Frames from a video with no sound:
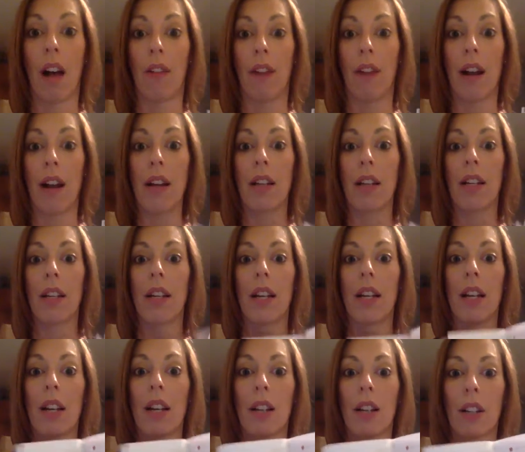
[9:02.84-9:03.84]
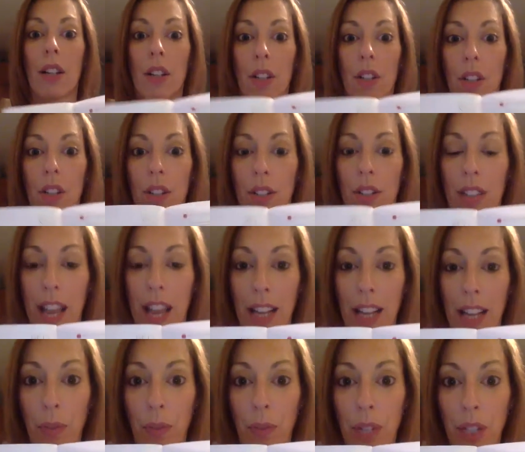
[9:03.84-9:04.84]
right? Take
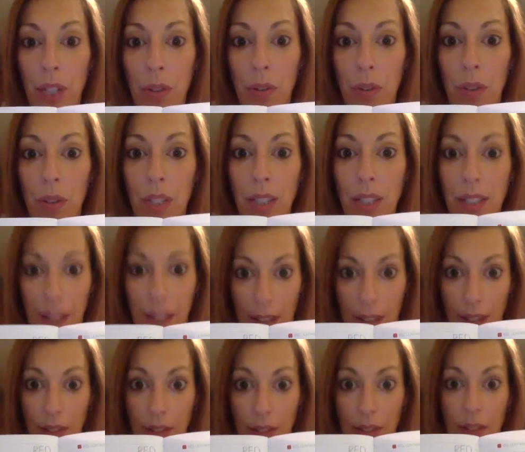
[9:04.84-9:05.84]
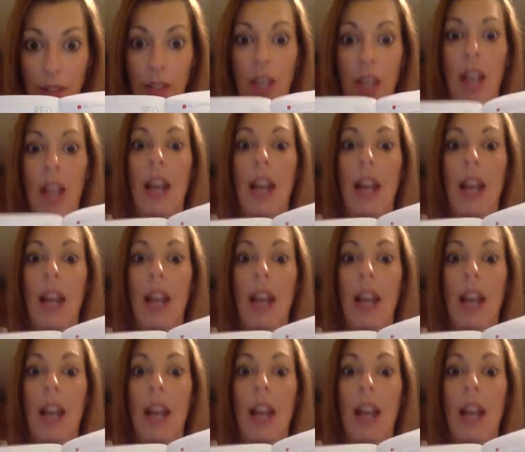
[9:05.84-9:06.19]
a read through these lists